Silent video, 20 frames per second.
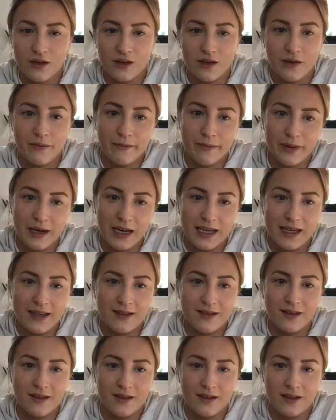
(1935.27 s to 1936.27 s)

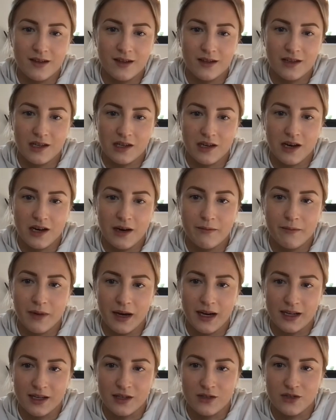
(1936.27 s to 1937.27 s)
complete the
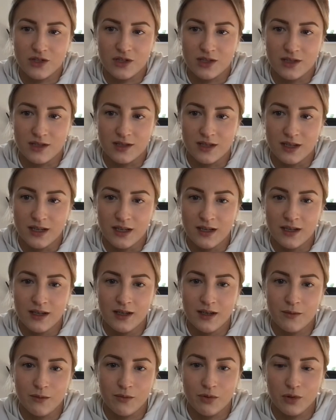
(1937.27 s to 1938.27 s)
comeback and just
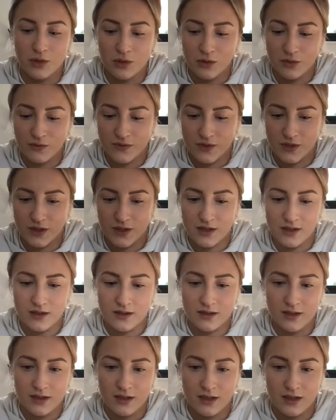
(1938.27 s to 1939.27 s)
prove
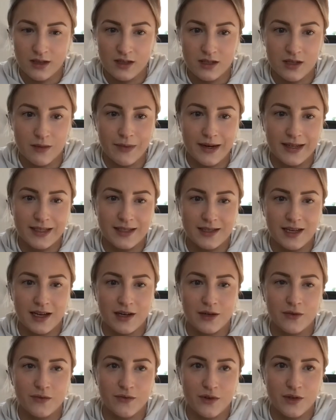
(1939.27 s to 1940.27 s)
to
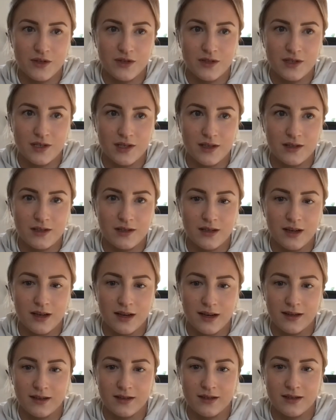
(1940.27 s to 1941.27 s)
myself and to
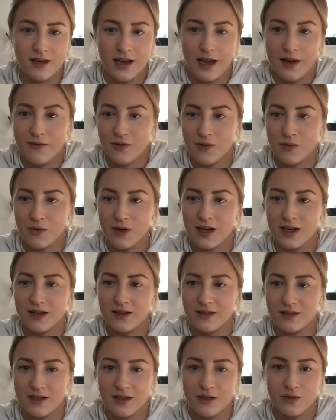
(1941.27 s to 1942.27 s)
everyone
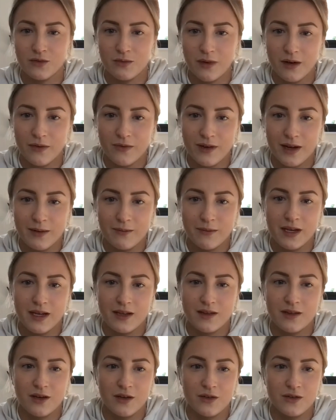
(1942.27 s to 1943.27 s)
else and all my family
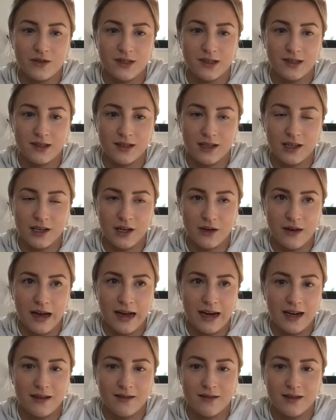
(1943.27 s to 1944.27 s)
and those that,
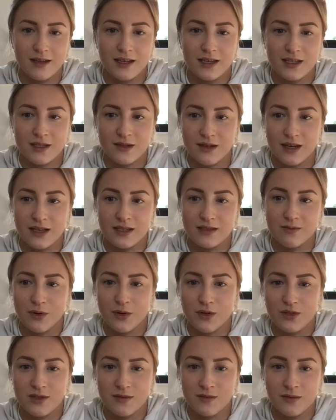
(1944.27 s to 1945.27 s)
anything is
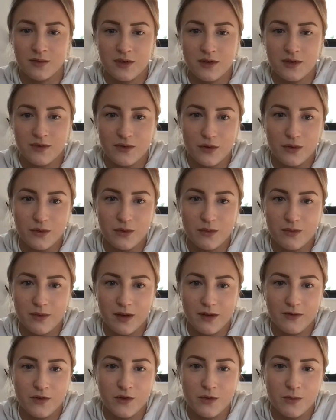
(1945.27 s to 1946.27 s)
possible if
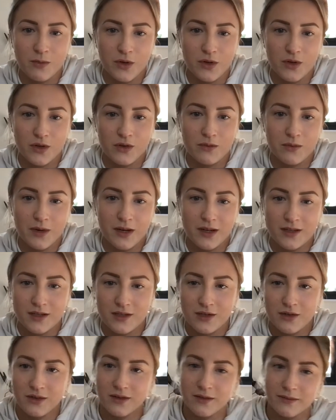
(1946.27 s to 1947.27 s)
you put your mind
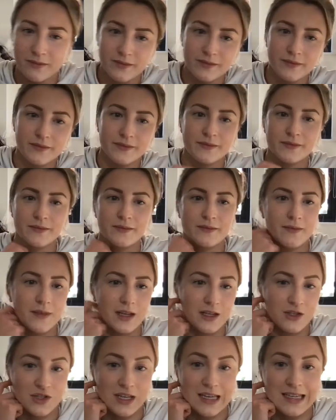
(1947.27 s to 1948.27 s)
to it.
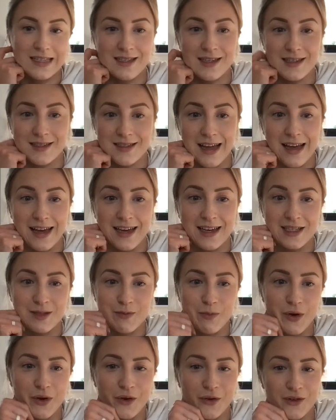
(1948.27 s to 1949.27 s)
As cheesy as that is,
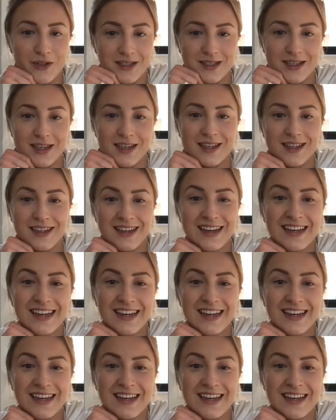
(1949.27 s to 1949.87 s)
but honestly,